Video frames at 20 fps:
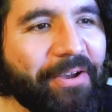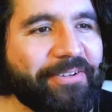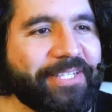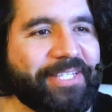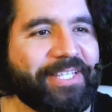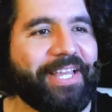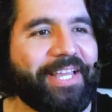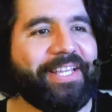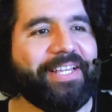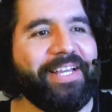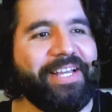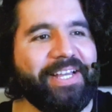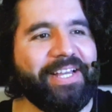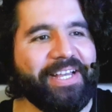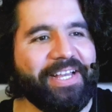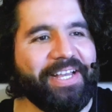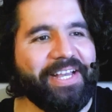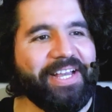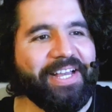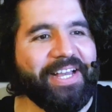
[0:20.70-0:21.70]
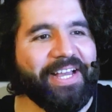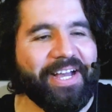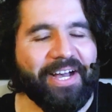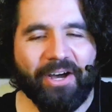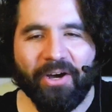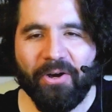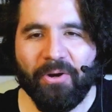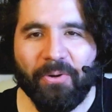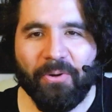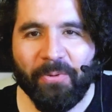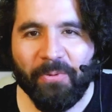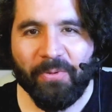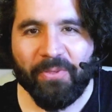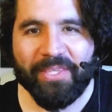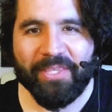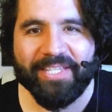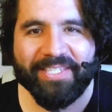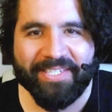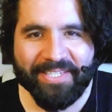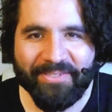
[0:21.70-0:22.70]
I was like, oh,
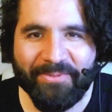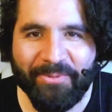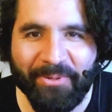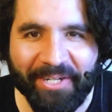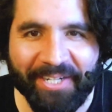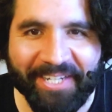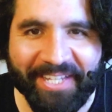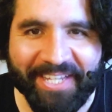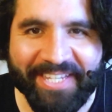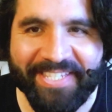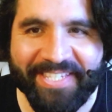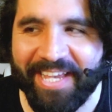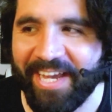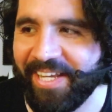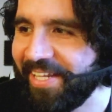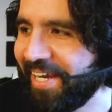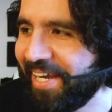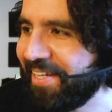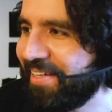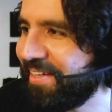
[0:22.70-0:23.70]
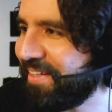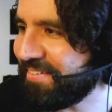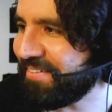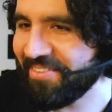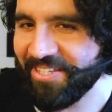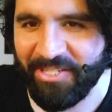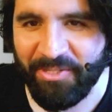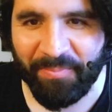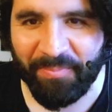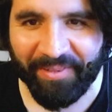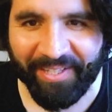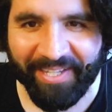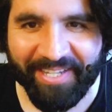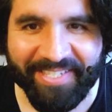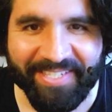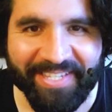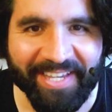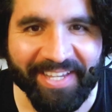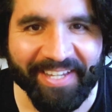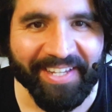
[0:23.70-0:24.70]
this is what it is. I love this
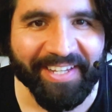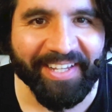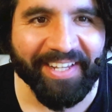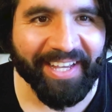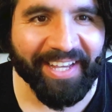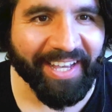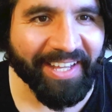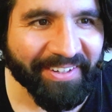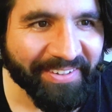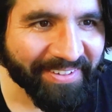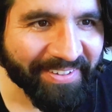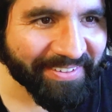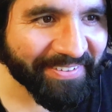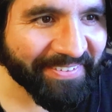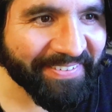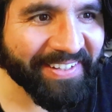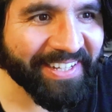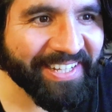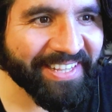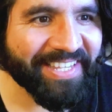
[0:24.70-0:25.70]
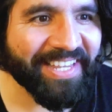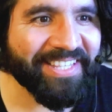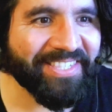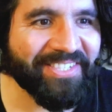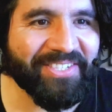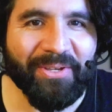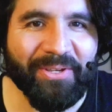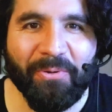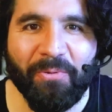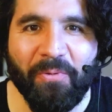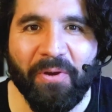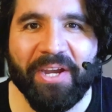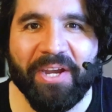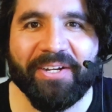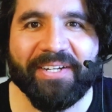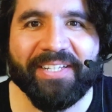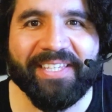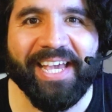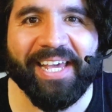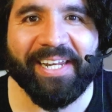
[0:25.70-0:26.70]
place. I don't know. Like, it's so
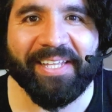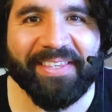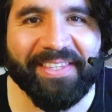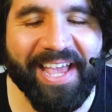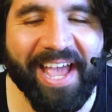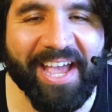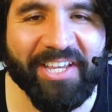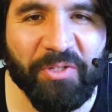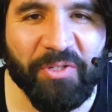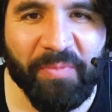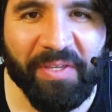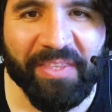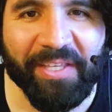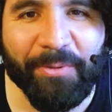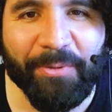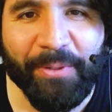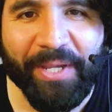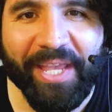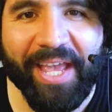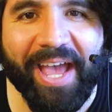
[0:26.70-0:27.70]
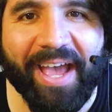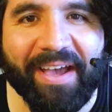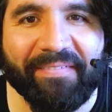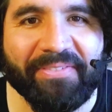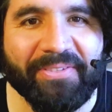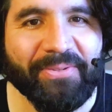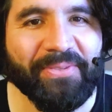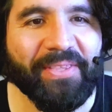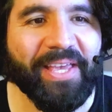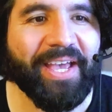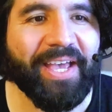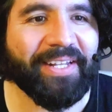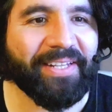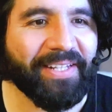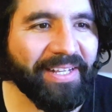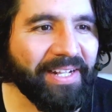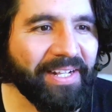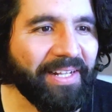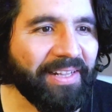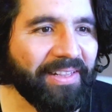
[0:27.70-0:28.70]
weird, that attachment that we have to that
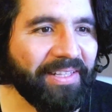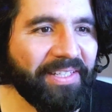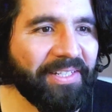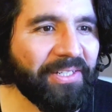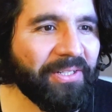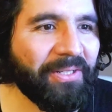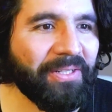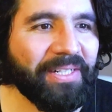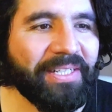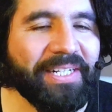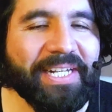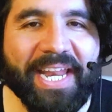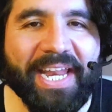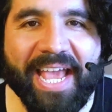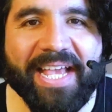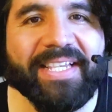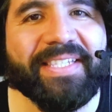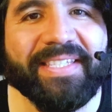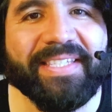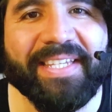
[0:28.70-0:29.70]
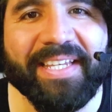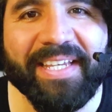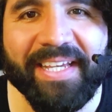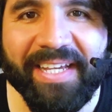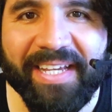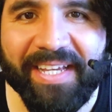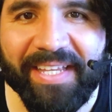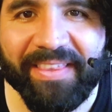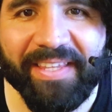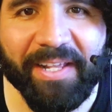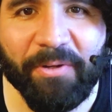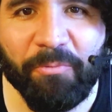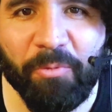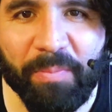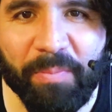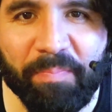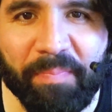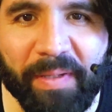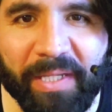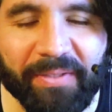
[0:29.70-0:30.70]
little nest that
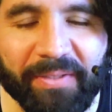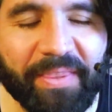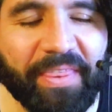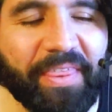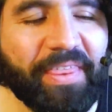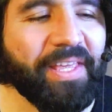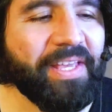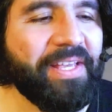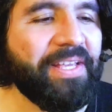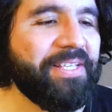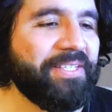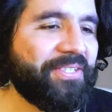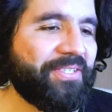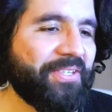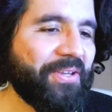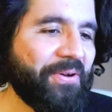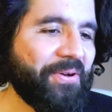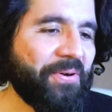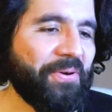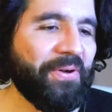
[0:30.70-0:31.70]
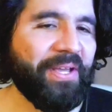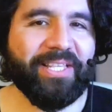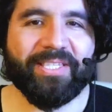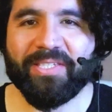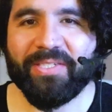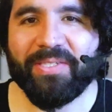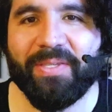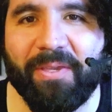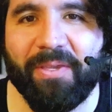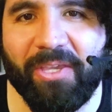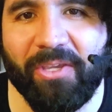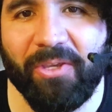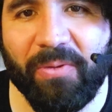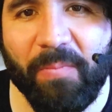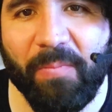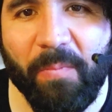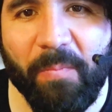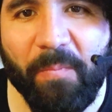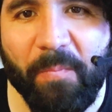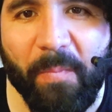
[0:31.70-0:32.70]
we built. So it's
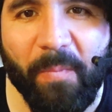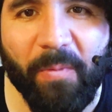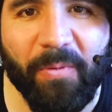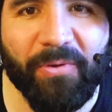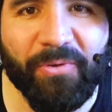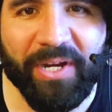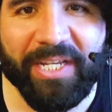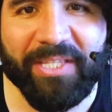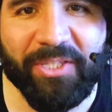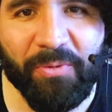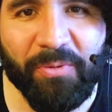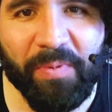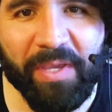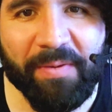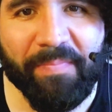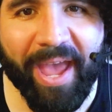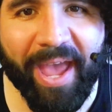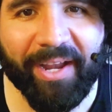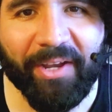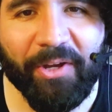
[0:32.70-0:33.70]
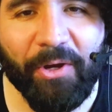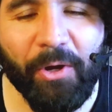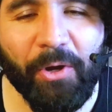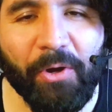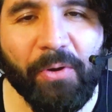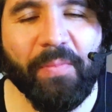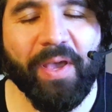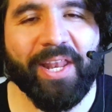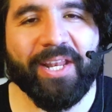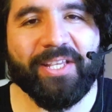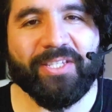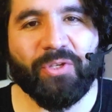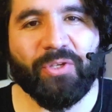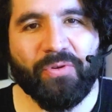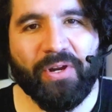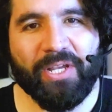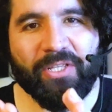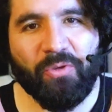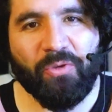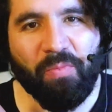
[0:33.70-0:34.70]
great to be back home, and it's
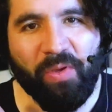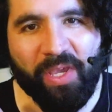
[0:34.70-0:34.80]
great to